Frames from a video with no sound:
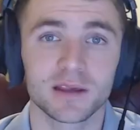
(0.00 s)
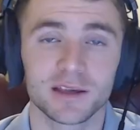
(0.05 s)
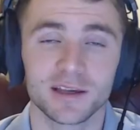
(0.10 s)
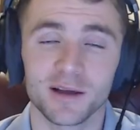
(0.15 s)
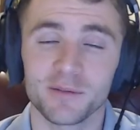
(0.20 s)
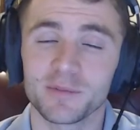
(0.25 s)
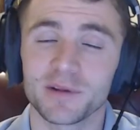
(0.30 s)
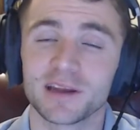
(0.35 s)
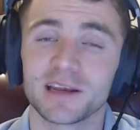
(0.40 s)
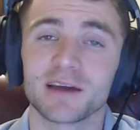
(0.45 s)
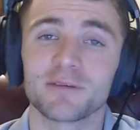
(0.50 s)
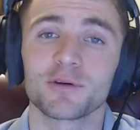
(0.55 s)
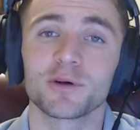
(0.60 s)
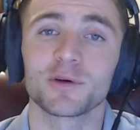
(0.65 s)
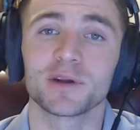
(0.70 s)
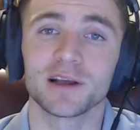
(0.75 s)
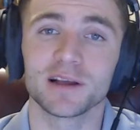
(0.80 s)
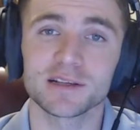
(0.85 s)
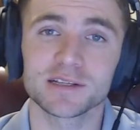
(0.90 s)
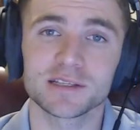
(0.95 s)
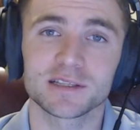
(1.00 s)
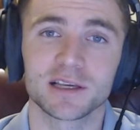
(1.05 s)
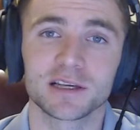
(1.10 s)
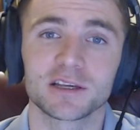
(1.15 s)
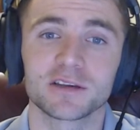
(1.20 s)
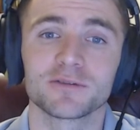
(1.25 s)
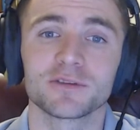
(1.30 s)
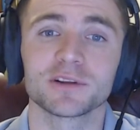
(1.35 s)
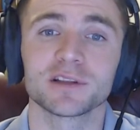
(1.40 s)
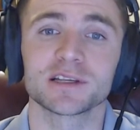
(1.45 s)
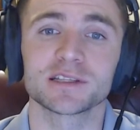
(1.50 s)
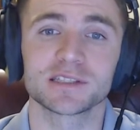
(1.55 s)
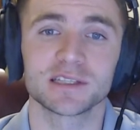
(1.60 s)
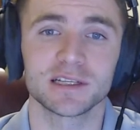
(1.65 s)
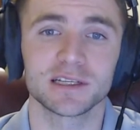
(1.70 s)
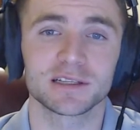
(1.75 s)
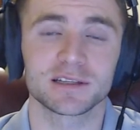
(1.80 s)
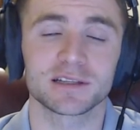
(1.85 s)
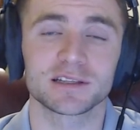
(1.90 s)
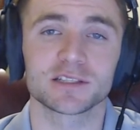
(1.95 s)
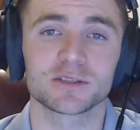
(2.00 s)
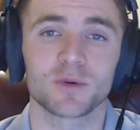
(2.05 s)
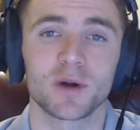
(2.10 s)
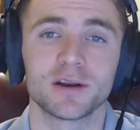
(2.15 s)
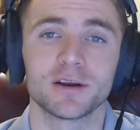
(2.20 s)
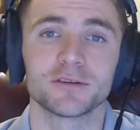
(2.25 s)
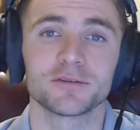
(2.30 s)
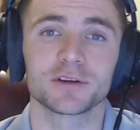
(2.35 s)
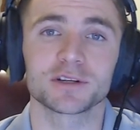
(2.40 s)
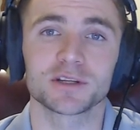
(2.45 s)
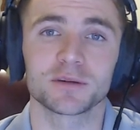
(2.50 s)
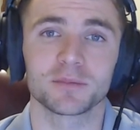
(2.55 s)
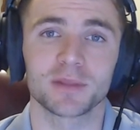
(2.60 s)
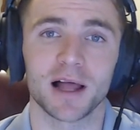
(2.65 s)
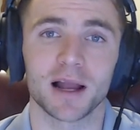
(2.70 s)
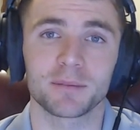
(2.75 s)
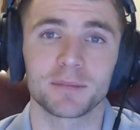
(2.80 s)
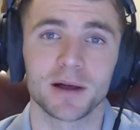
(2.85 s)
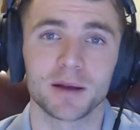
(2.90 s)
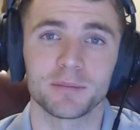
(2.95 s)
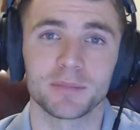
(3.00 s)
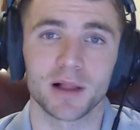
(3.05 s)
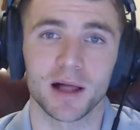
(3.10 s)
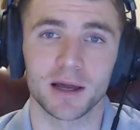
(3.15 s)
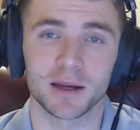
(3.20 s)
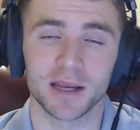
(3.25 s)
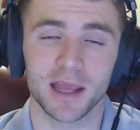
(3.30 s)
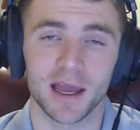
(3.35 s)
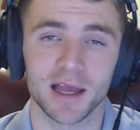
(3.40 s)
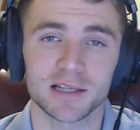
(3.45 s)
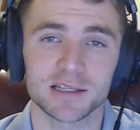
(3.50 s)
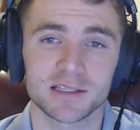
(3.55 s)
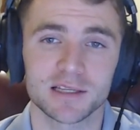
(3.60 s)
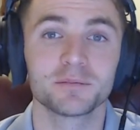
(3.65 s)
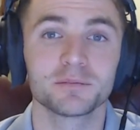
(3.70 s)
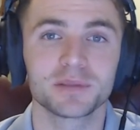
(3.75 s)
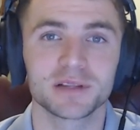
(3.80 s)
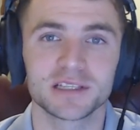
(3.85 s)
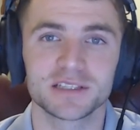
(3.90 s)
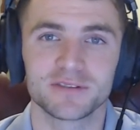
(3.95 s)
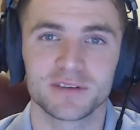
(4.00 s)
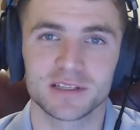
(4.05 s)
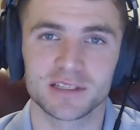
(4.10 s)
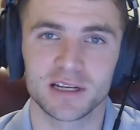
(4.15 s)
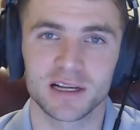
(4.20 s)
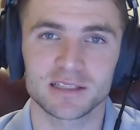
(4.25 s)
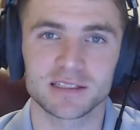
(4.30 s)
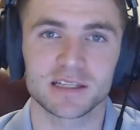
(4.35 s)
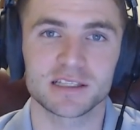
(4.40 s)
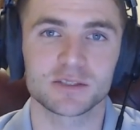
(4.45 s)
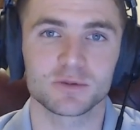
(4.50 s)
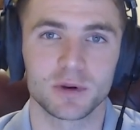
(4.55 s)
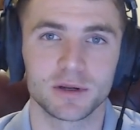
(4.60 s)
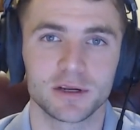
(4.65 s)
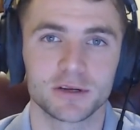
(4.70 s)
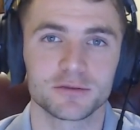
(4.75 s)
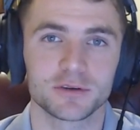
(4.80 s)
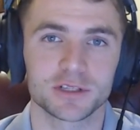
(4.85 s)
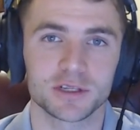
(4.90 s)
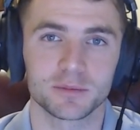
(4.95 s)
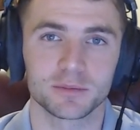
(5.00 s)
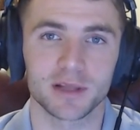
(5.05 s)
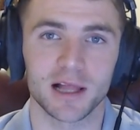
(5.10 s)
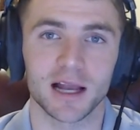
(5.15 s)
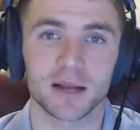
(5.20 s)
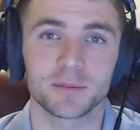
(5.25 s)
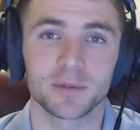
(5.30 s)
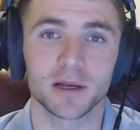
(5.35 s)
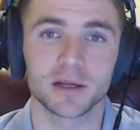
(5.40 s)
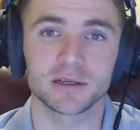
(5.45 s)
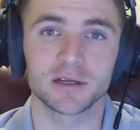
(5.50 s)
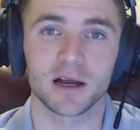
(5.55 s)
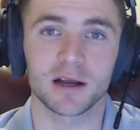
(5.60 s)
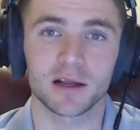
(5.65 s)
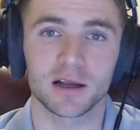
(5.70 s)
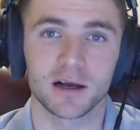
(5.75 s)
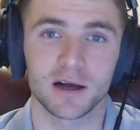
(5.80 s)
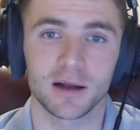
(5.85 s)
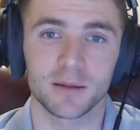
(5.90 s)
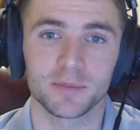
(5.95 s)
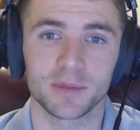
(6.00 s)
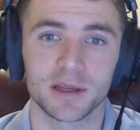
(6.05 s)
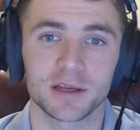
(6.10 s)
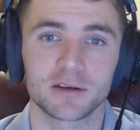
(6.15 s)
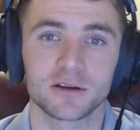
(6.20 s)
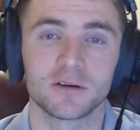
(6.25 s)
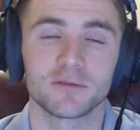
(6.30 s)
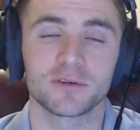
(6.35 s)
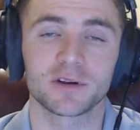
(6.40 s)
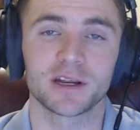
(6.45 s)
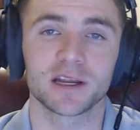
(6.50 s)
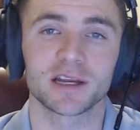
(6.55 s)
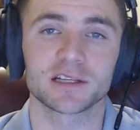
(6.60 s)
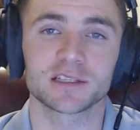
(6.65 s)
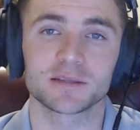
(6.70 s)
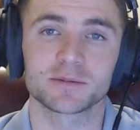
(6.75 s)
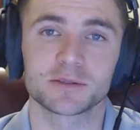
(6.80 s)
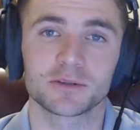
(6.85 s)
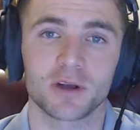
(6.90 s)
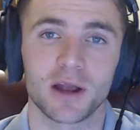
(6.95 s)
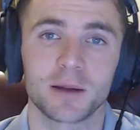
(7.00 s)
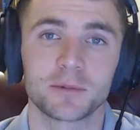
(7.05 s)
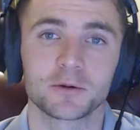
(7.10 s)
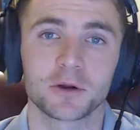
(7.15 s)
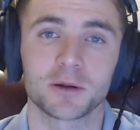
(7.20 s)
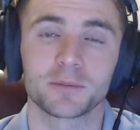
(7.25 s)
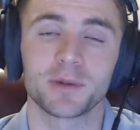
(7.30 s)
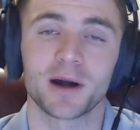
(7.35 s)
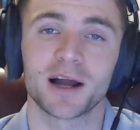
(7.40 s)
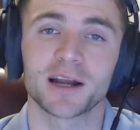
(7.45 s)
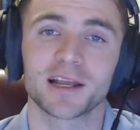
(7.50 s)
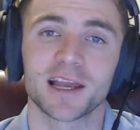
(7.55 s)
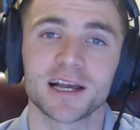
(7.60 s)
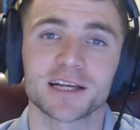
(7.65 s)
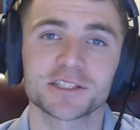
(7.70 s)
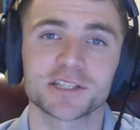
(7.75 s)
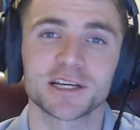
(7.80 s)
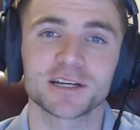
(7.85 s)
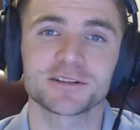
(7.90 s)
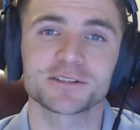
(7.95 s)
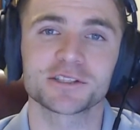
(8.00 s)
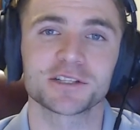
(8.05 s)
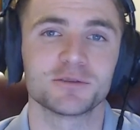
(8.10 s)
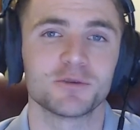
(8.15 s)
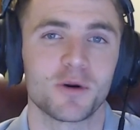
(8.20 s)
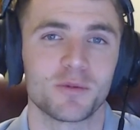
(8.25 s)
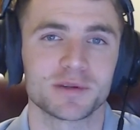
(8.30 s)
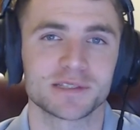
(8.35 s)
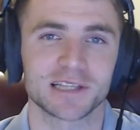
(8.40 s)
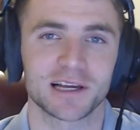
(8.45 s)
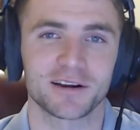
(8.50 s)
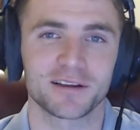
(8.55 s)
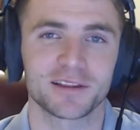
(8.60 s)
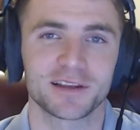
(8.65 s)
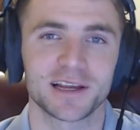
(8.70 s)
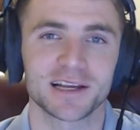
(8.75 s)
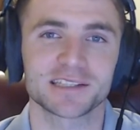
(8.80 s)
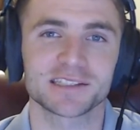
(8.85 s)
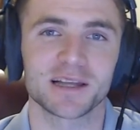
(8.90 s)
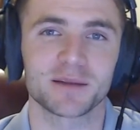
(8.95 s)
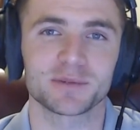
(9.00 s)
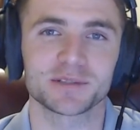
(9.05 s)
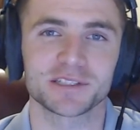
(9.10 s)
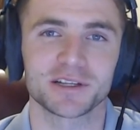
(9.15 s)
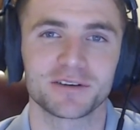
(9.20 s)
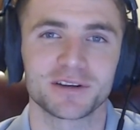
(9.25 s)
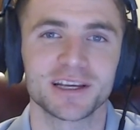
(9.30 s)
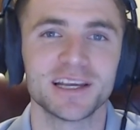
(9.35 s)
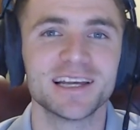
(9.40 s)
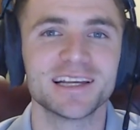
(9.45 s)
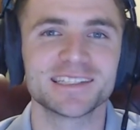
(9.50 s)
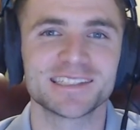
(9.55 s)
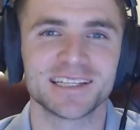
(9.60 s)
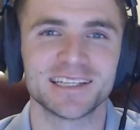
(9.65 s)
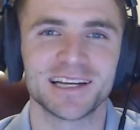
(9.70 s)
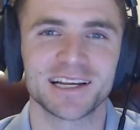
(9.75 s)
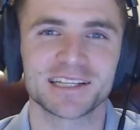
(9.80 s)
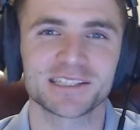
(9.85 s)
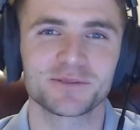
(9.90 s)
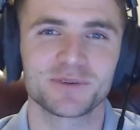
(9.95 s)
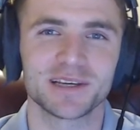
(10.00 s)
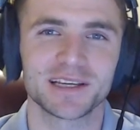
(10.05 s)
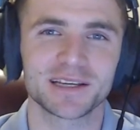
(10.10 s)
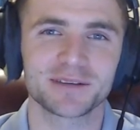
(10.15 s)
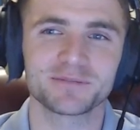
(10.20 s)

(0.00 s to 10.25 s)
Yep, and everyone else, thank you for listening to the Swine Nutrition Black Belt podcast. Please visit us at swinenutritionblackbelt.com and don't forget to subscribe to our podcast channel so you won't miss out on the next episode. See you next week.